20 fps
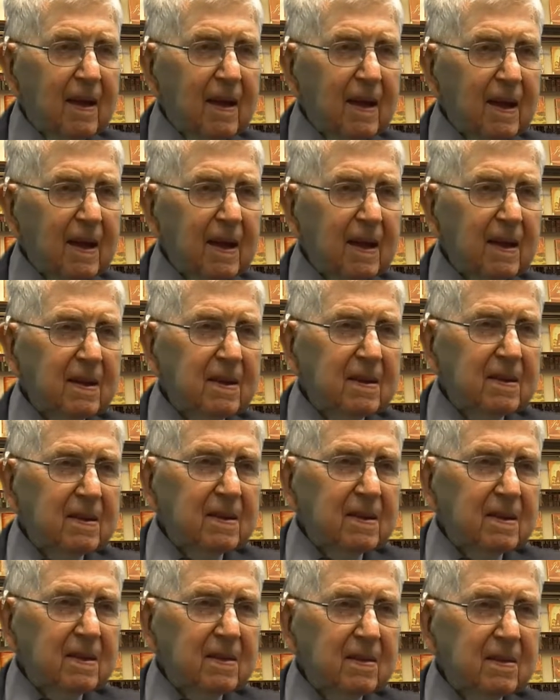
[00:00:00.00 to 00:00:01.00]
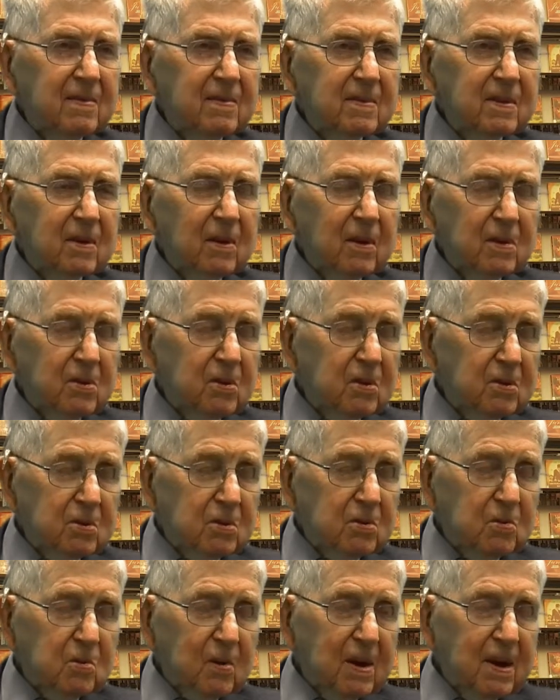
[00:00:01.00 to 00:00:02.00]
And I took the
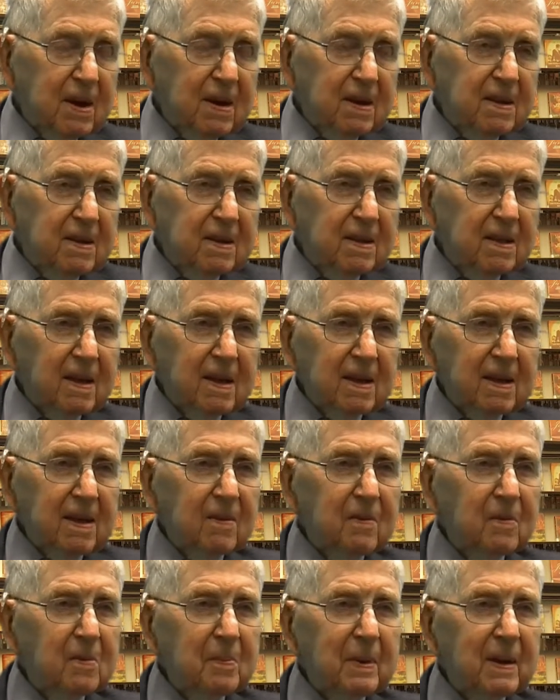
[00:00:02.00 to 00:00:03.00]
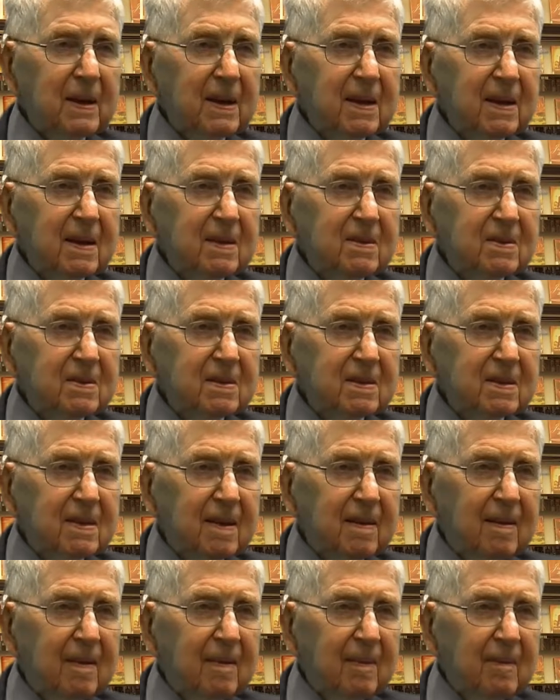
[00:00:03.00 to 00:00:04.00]
train in like everybody else.
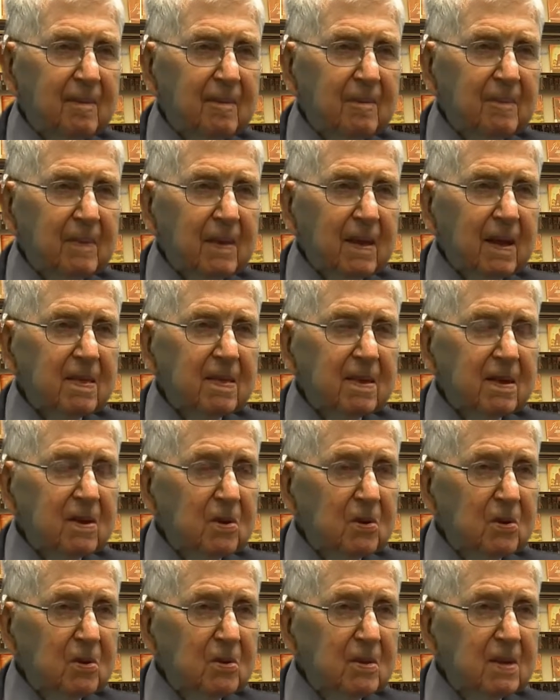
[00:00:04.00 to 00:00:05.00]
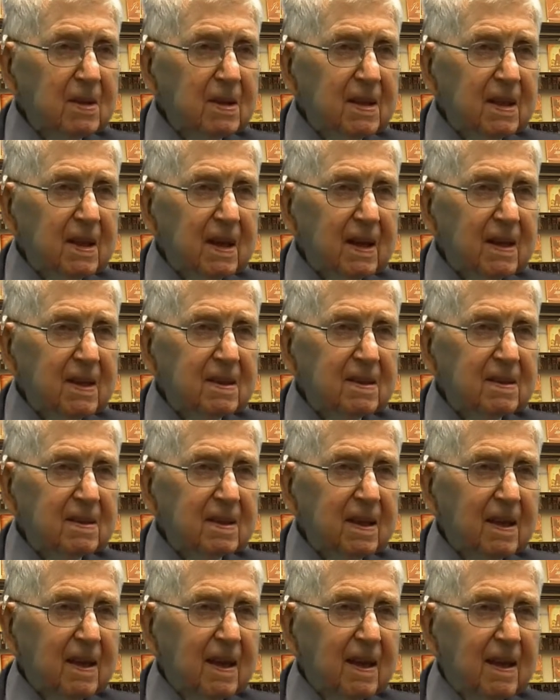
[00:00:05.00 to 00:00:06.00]
In the early days,
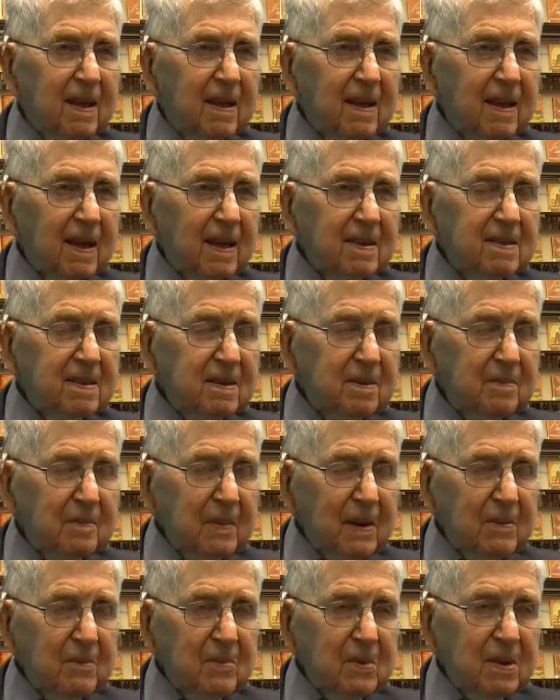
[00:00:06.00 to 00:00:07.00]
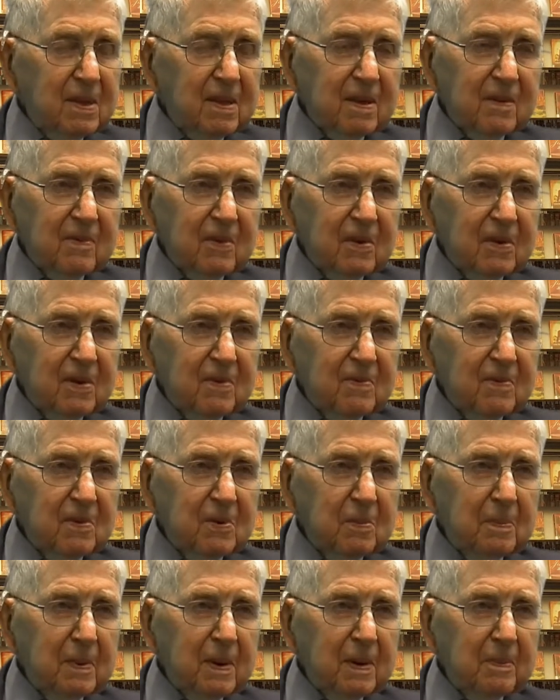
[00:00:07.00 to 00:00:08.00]
that's a memory that very
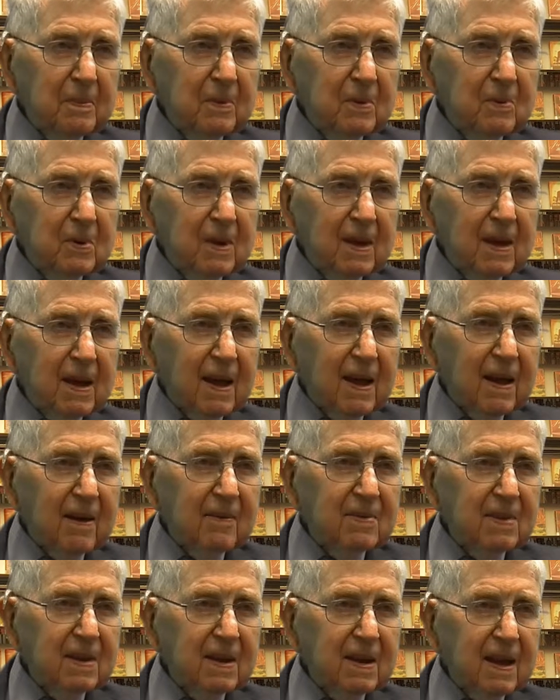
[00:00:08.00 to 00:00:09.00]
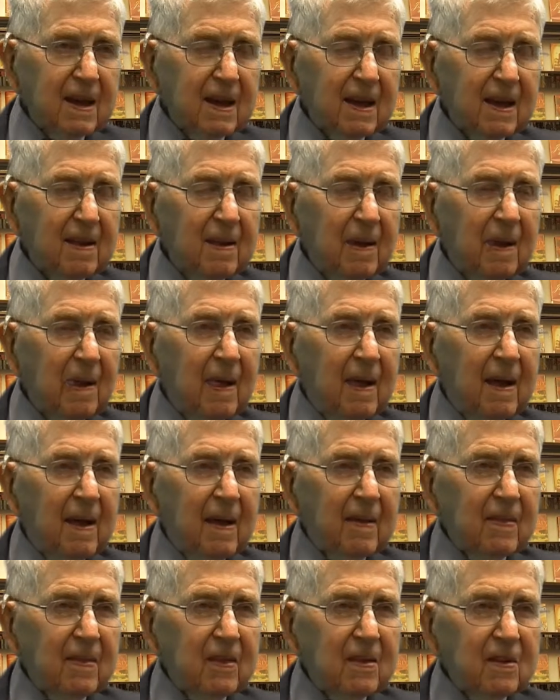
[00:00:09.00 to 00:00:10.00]
few people would have today.
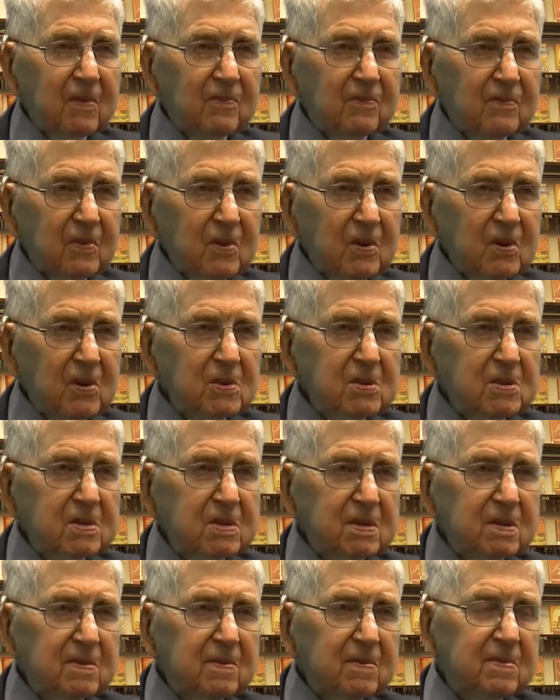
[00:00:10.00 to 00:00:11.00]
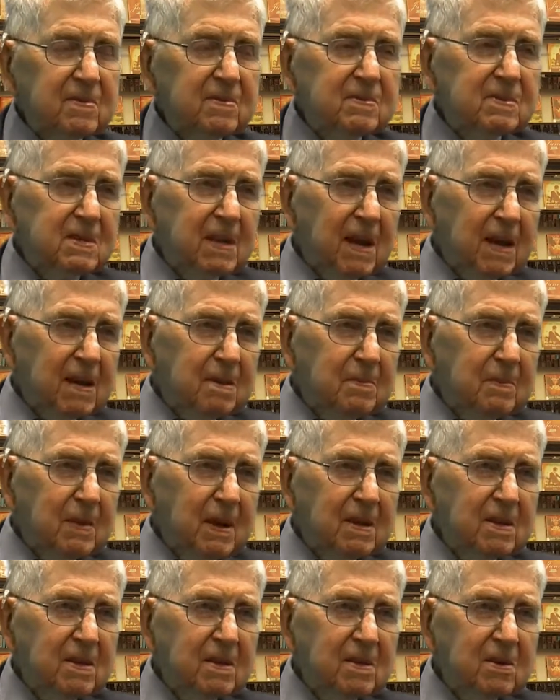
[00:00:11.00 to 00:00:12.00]
The first 6
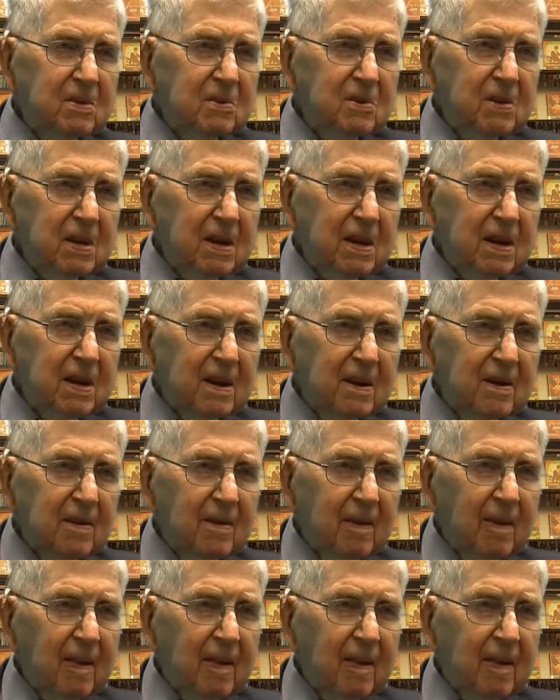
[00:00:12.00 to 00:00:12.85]
months or year,